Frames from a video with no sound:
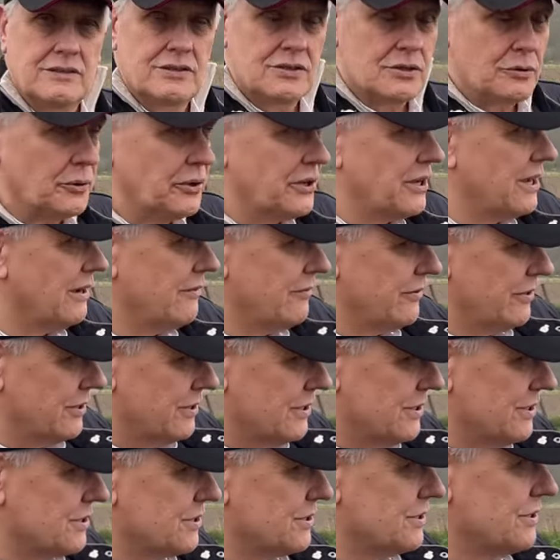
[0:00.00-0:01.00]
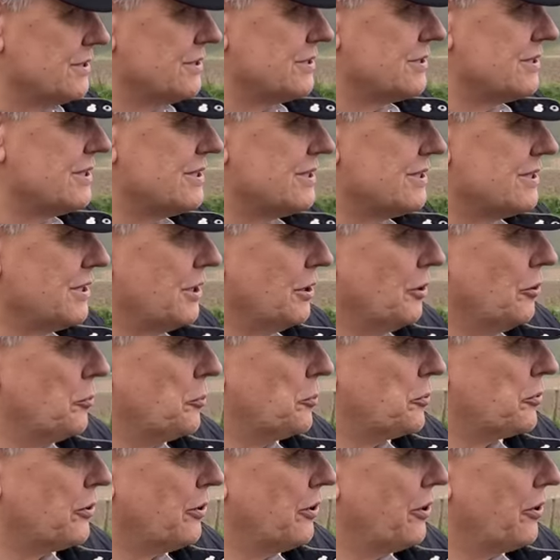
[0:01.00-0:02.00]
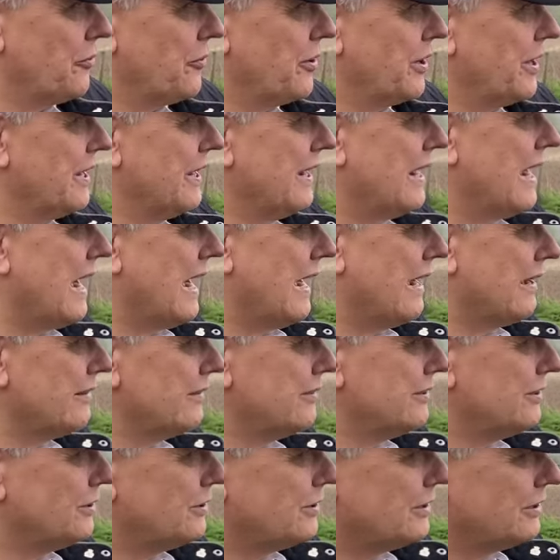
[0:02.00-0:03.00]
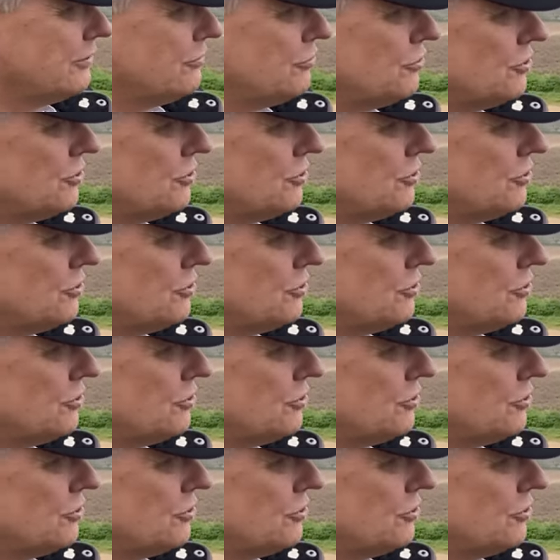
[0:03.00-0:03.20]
What you have in the distance is the old priory and you can